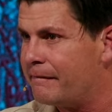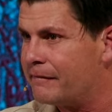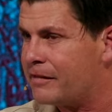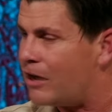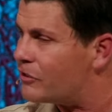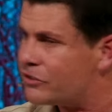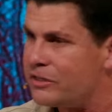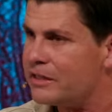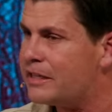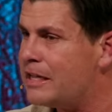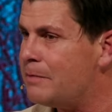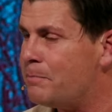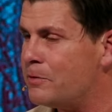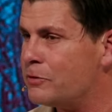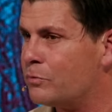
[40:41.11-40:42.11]
God's going to
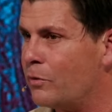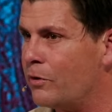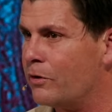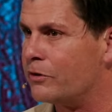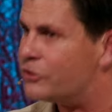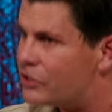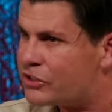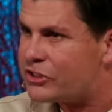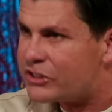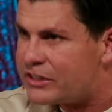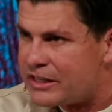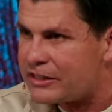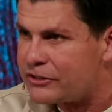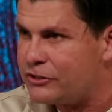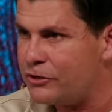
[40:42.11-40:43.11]
keep his word. Just
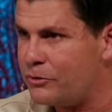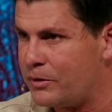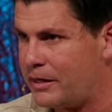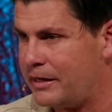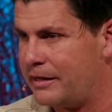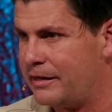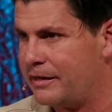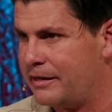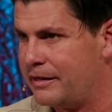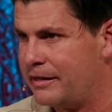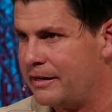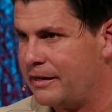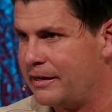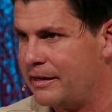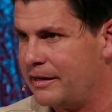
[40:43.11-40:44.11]
stick to it.
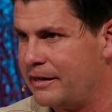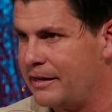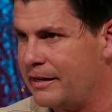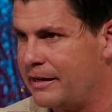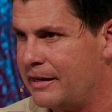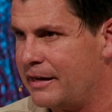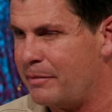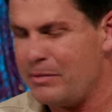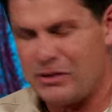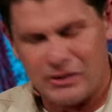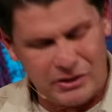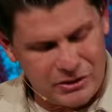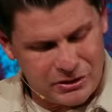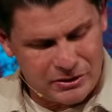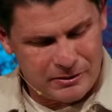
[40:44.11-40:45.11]
I mean,
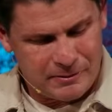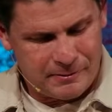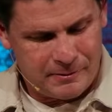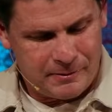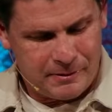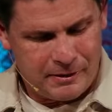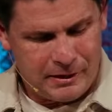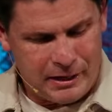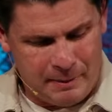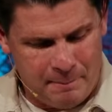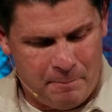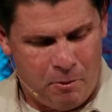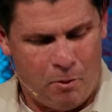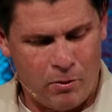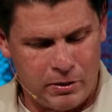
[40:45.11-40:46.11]
such
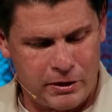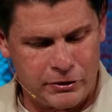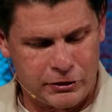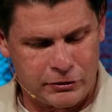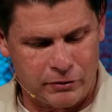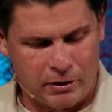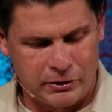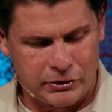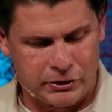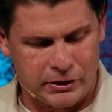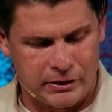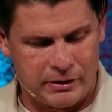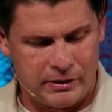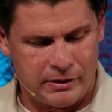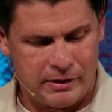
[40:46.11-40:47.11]
important
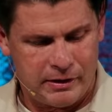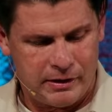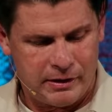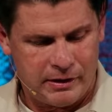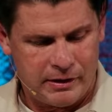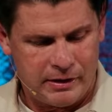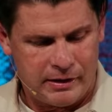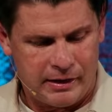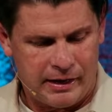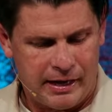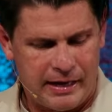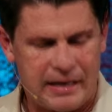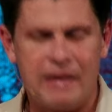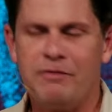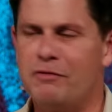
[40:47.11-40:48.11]
instruction.
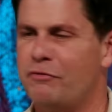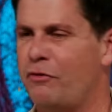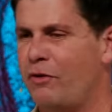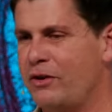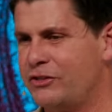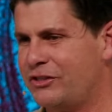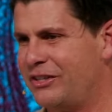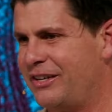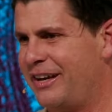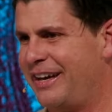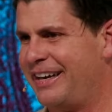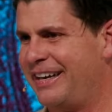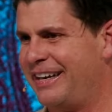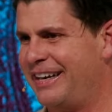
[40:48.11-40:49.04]
And even for us tonight,